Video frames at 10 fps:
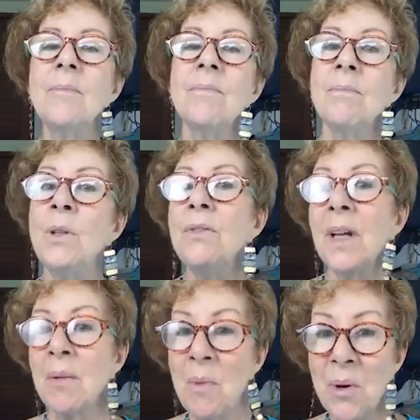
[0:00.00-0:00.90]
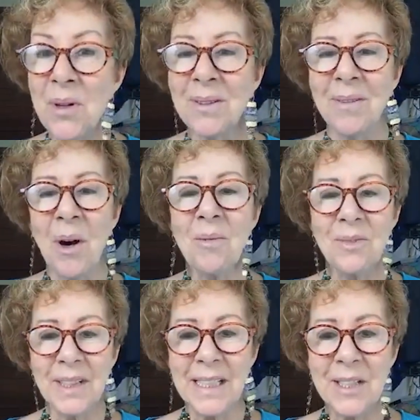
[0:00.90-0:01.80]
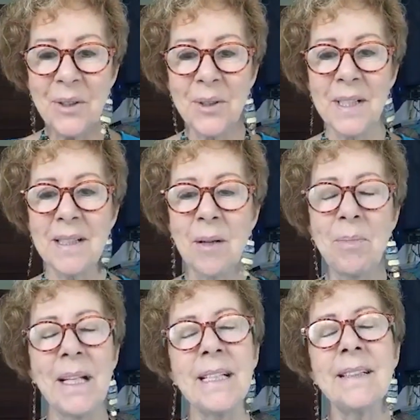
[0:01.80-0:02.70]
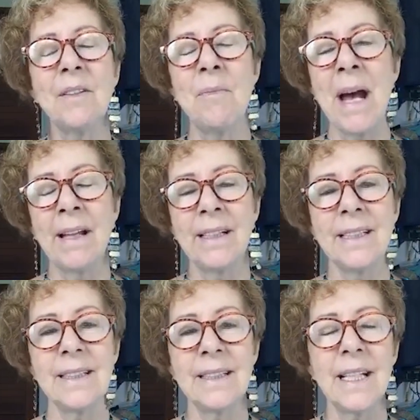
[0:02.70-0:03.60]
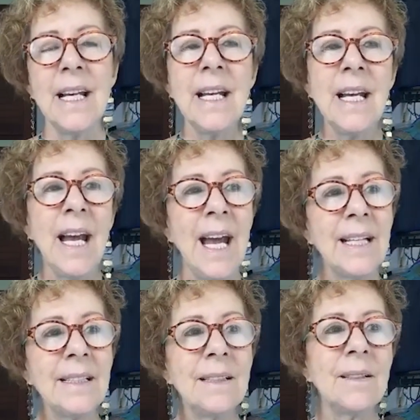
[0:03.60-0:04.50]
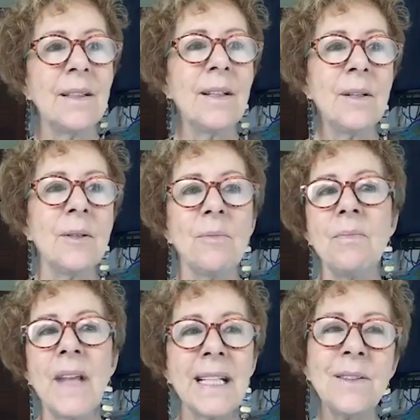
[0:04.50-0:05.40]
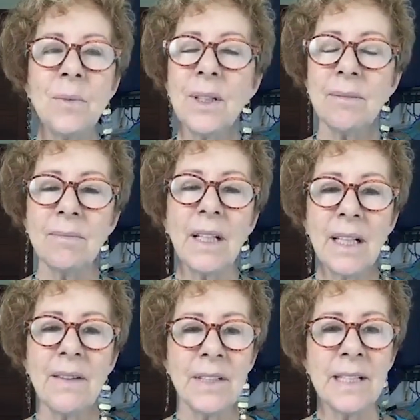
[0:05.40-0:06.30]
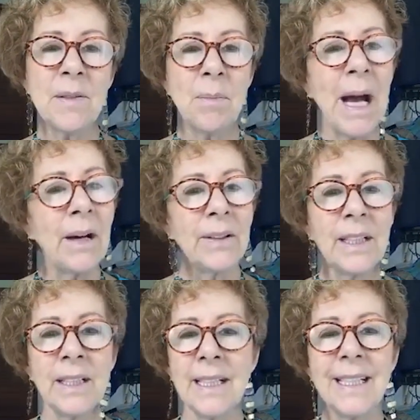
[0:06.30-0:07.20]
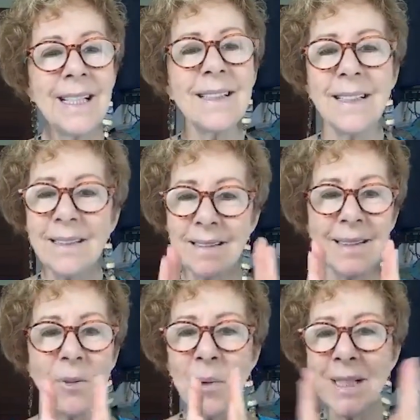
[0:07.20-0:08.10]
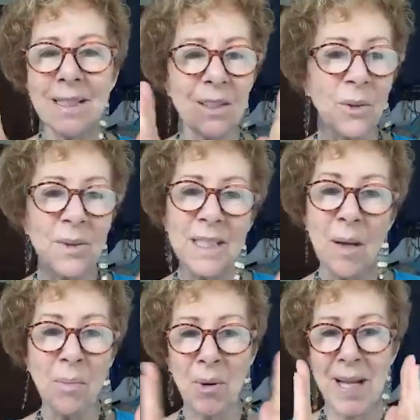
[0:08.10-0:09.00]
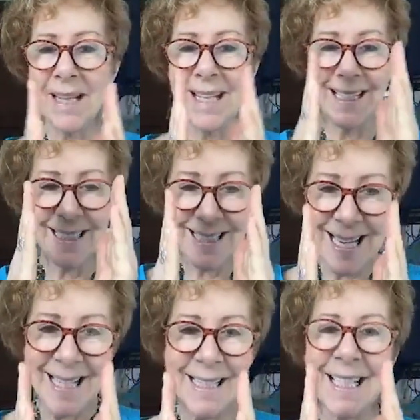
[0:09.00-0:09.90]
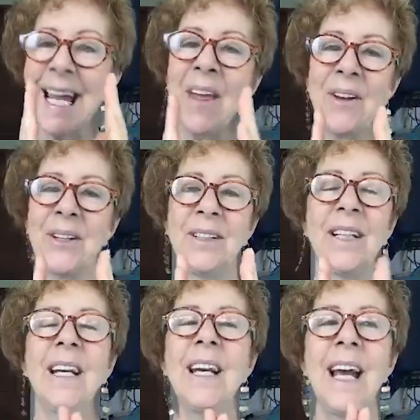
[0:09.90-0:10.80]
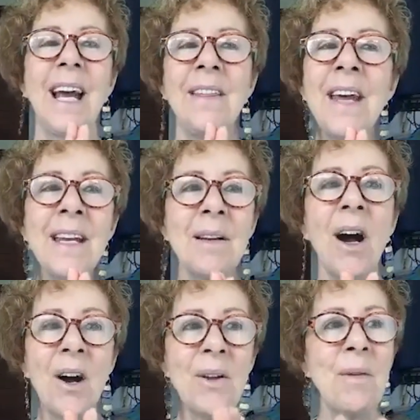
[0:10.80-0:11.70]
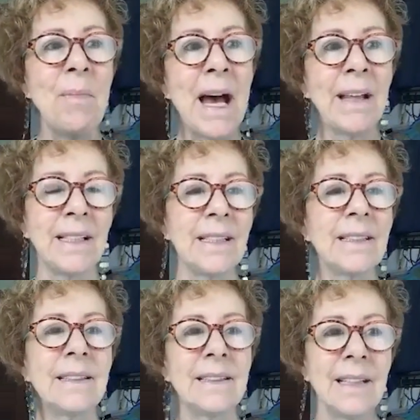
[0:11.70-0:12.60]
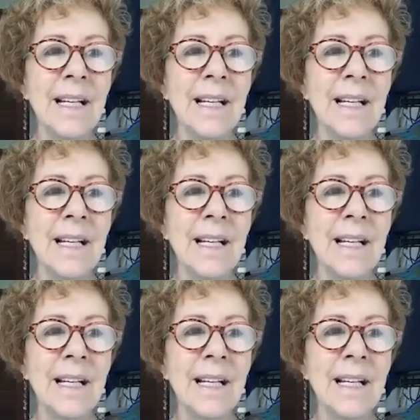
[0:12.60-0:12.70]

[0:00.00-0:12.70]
moving more, hopefully, towards a place of balance. And that's what 11 is about. And the ones don't separate, they stand together, and they are the balance.